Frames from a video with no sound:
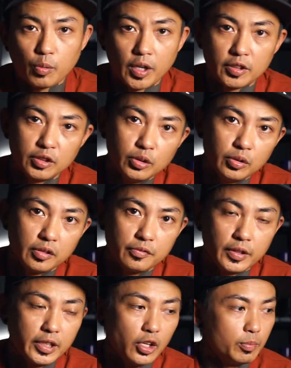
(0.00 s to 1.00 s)
wanted to do this
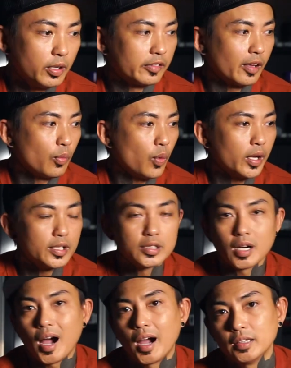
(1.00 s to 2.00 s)
video because I wanted
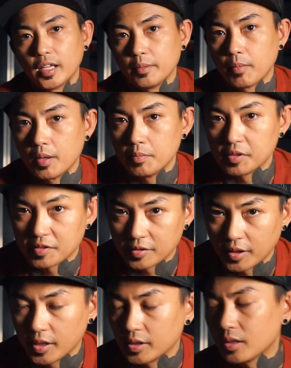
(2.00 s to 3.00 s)
to highlight my
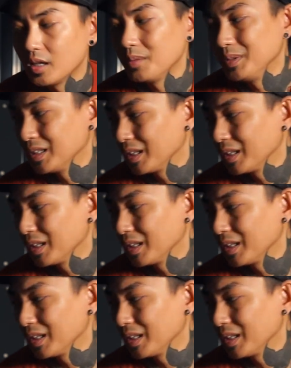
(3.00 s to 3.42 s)
mistake. I mean,